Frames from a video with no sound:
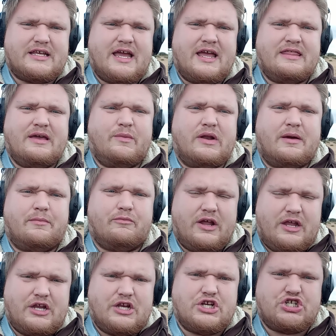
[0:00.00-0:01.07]
and then when I'm
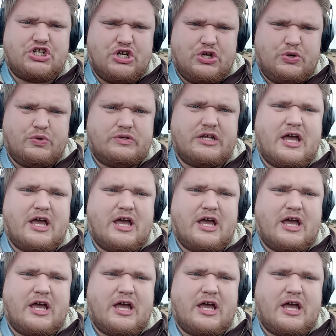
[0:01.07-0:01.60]
ready to shoot,